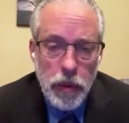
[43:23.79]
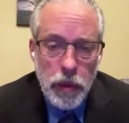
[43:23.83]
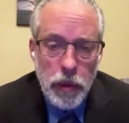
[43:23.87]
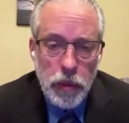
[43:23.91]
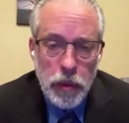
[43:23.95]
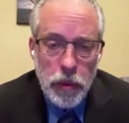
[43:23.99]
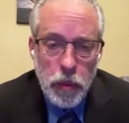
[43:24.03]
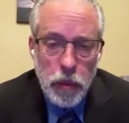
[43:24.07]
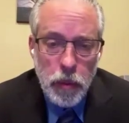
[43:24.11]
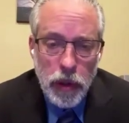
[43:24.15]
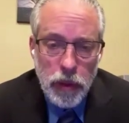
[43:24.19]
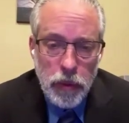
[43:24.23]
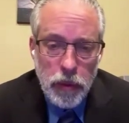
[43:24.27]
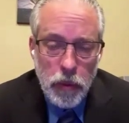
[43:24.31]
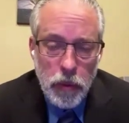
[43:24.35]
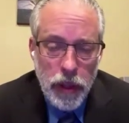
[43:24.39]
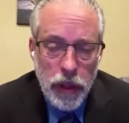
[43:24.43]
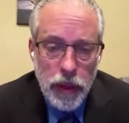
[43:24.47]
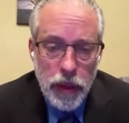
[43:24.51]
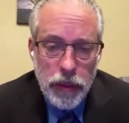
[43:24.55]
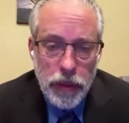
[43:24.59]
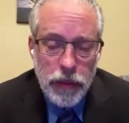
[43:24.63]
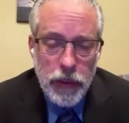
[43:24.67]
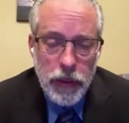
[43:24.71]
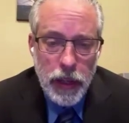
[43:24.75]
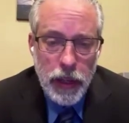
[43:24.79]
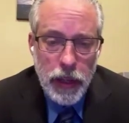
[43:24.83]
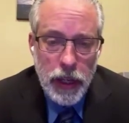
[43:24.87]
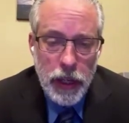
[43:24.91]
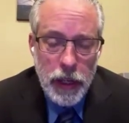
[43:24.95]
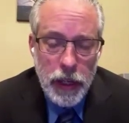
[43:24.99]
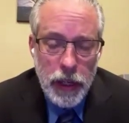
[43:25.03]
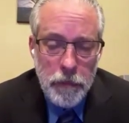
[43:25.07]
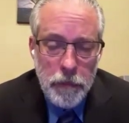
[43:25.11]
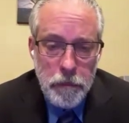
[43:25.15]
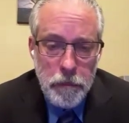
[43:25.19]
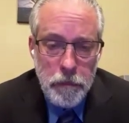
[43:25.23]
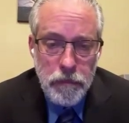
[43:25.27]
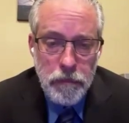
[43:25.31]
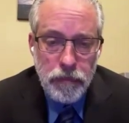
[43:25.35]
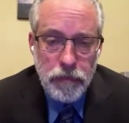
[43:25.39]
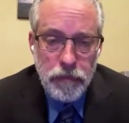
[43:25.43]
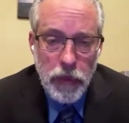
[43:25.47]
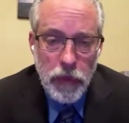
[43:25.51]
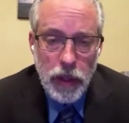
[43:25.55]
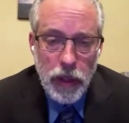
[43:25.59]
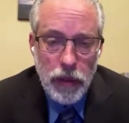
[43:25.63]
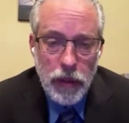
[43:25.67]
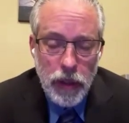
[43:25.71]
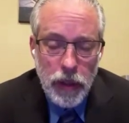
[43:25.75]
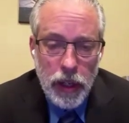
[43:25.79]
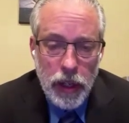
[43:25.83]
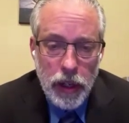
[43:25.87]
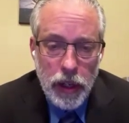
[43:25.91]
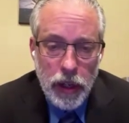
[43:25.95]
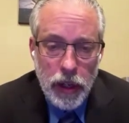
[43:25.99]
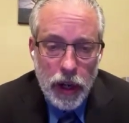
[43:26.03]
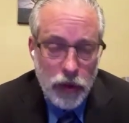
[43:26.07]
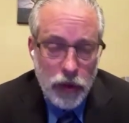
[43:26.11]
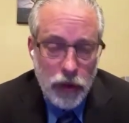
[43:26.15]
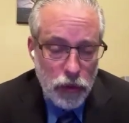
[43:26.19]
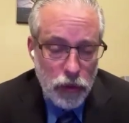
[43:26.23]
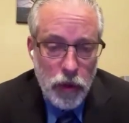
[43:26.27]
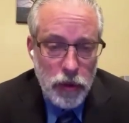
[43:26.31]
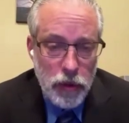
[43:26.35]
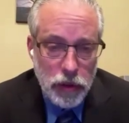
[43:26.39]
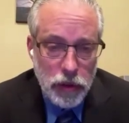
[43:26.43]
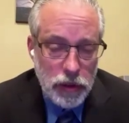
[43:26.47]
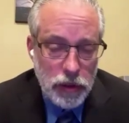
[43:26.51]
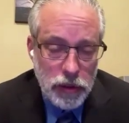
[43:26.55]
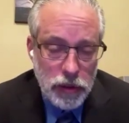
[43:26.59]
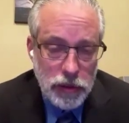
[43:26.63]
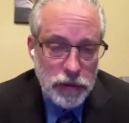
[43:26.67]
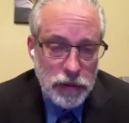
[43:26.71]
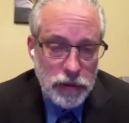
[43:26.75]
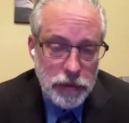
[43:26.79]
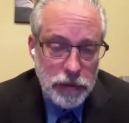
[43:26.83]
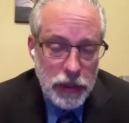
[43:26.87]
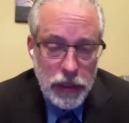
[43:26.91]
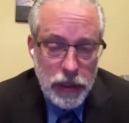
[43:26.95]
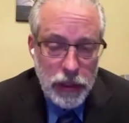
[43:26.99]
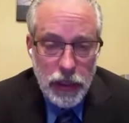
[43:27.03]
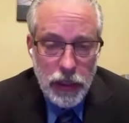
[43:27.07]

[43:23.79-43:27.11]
We would work with our local